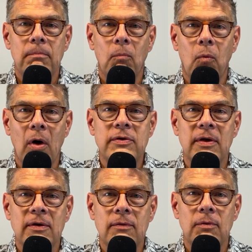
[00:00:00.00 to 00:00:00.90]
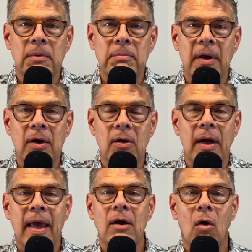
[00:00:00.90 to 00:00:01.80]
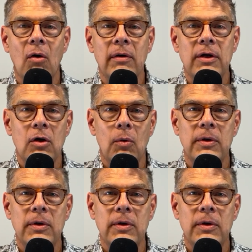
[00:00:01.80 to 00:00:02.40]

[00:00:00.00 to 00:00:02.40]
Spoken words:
wanting to be better and already knowing